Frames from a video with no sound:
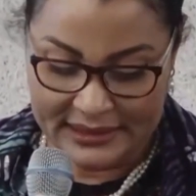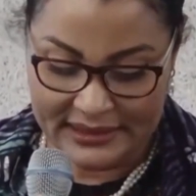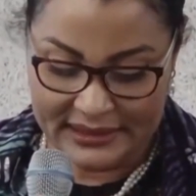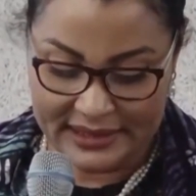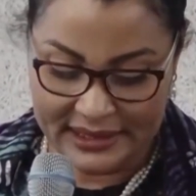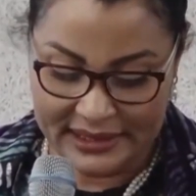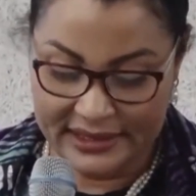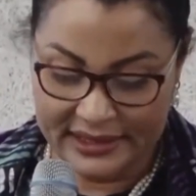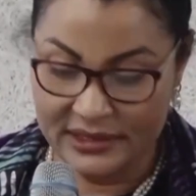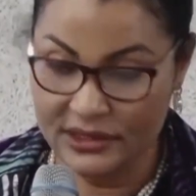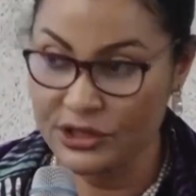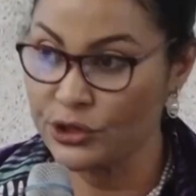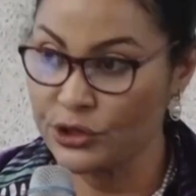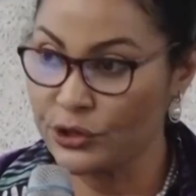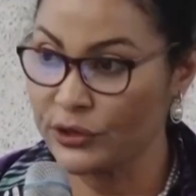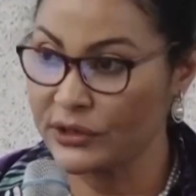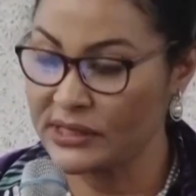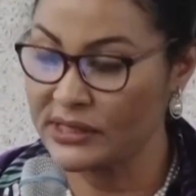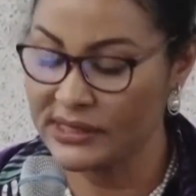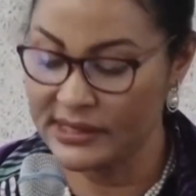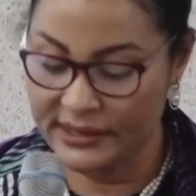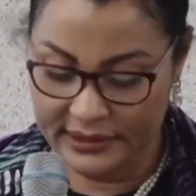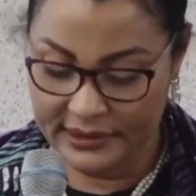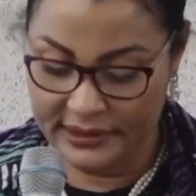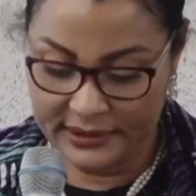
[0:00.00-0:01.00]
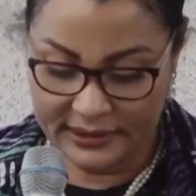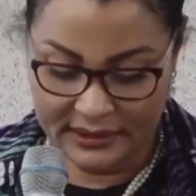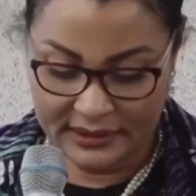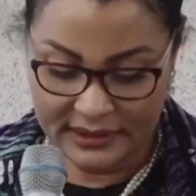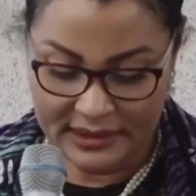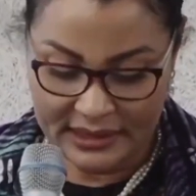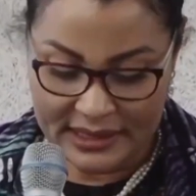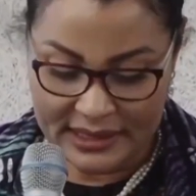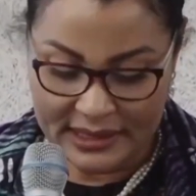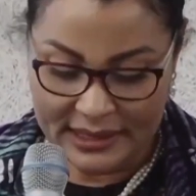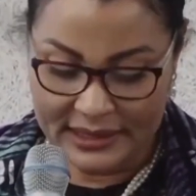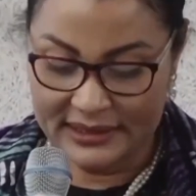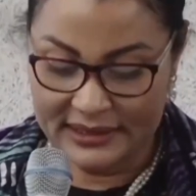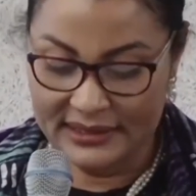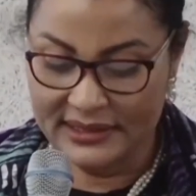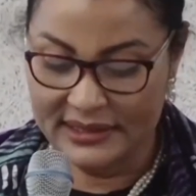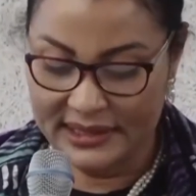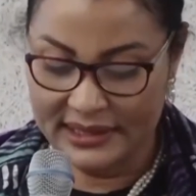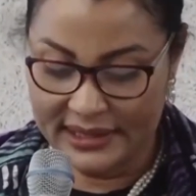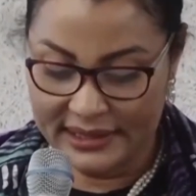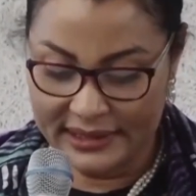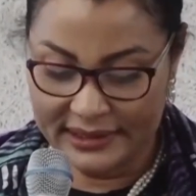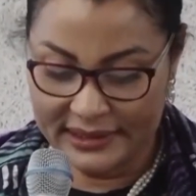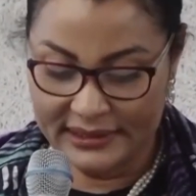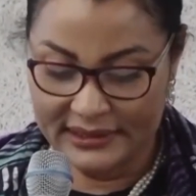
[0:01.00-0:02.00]
talent sourcing, and
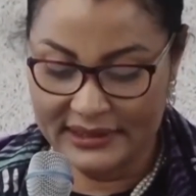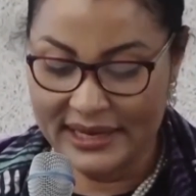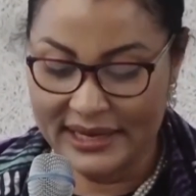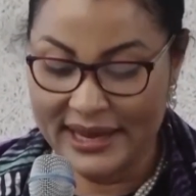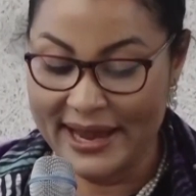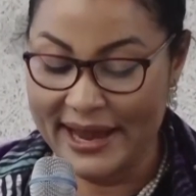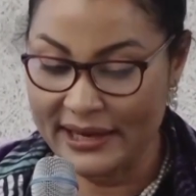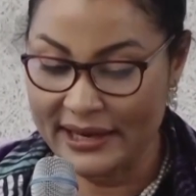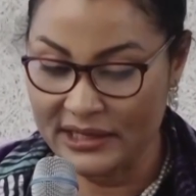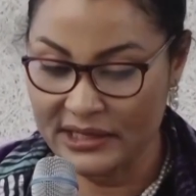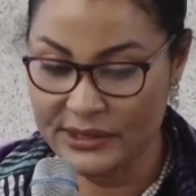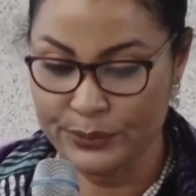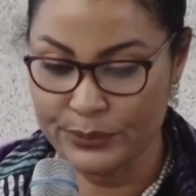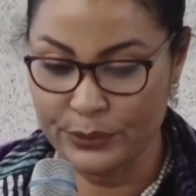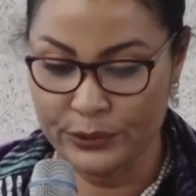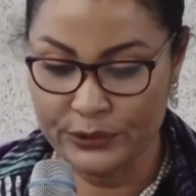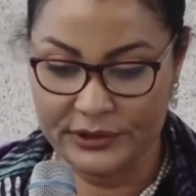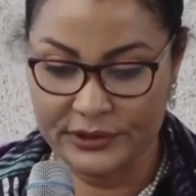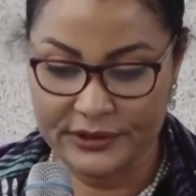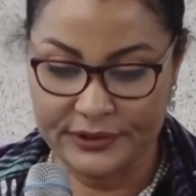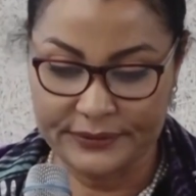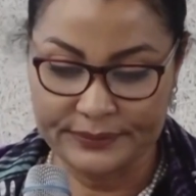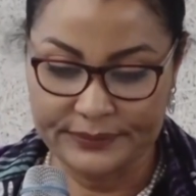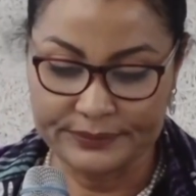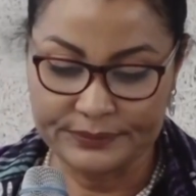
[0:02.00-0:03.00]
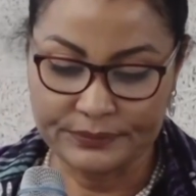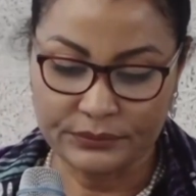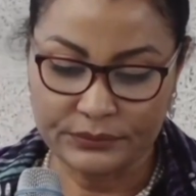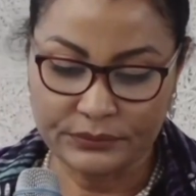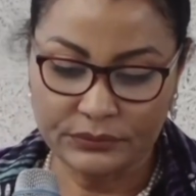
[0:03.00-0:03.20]
talent export.